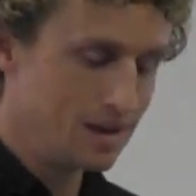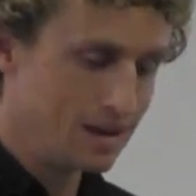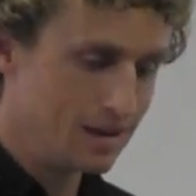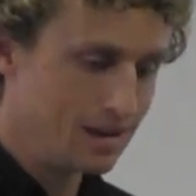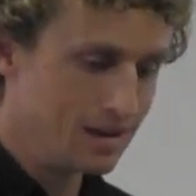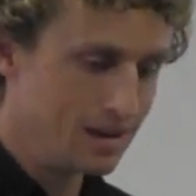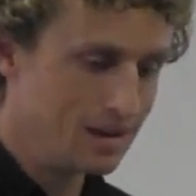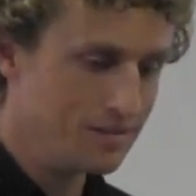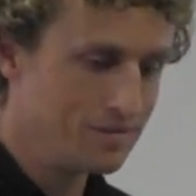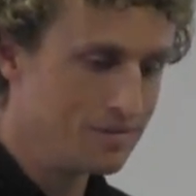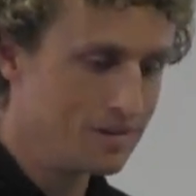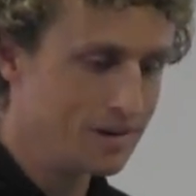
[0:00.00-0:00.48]

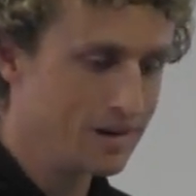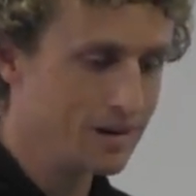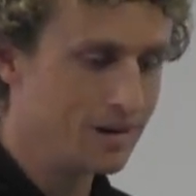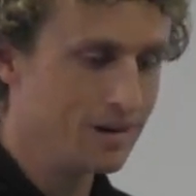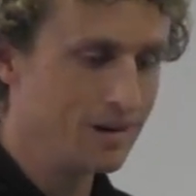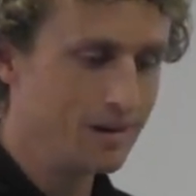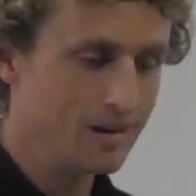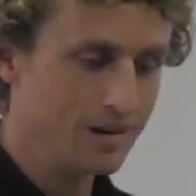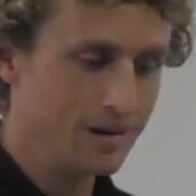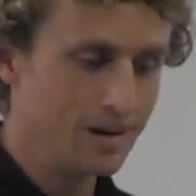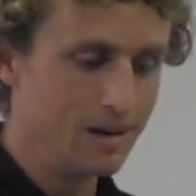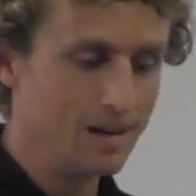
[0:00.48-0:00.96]
love for
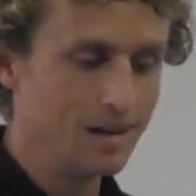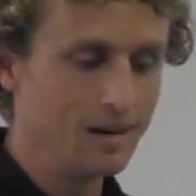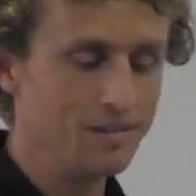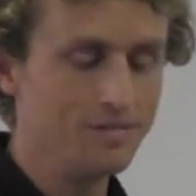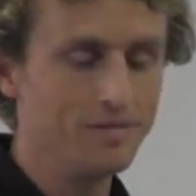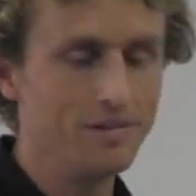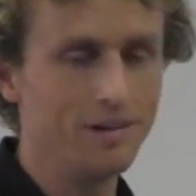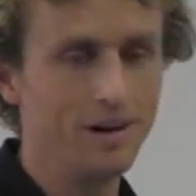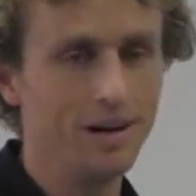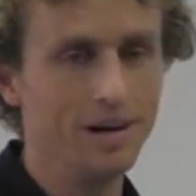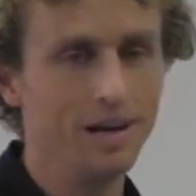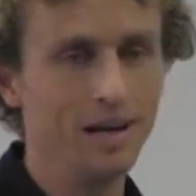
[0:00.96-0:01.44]
God or our love
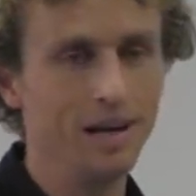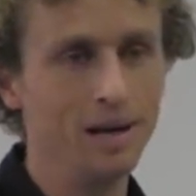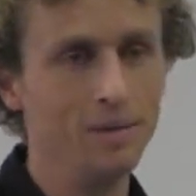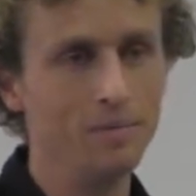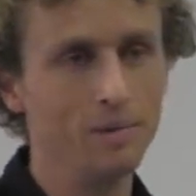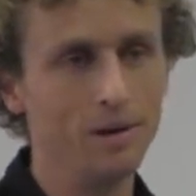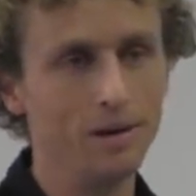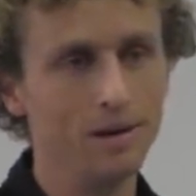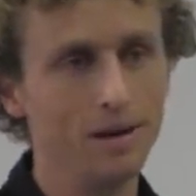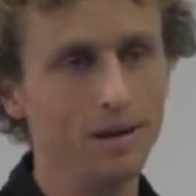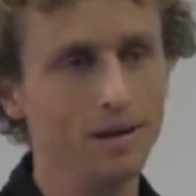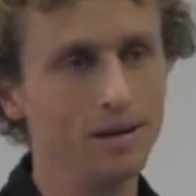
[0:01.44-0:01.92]
for our
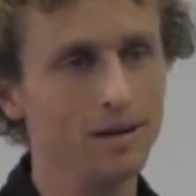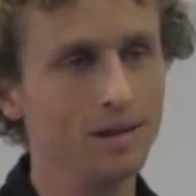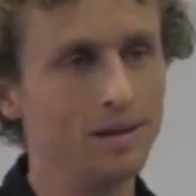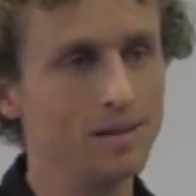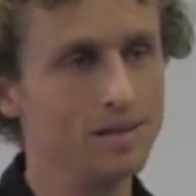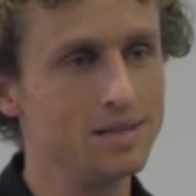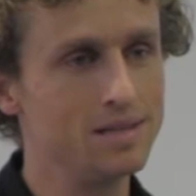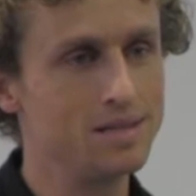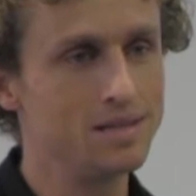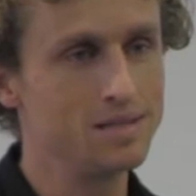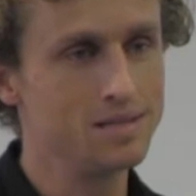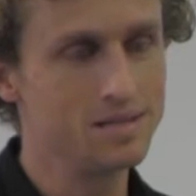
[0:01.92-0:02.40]
neighbour in the
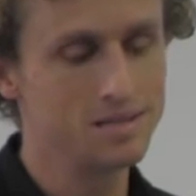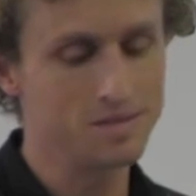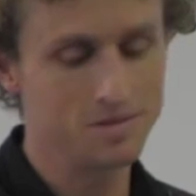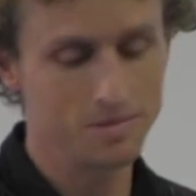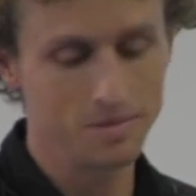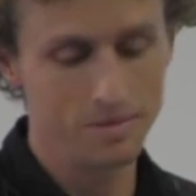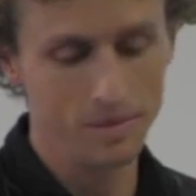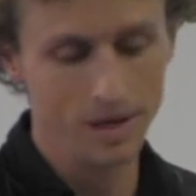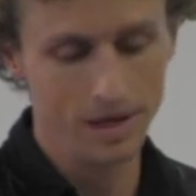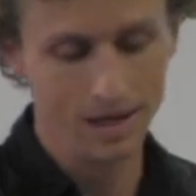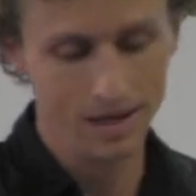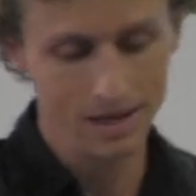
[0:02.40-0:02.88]
decisions we
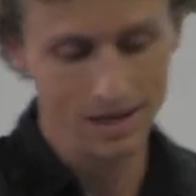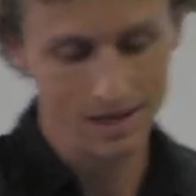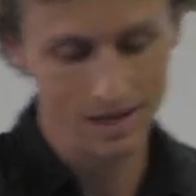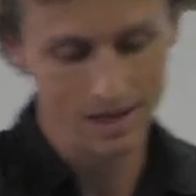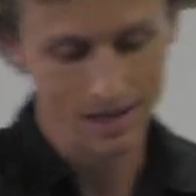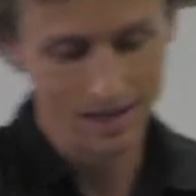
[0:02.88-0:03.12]
make,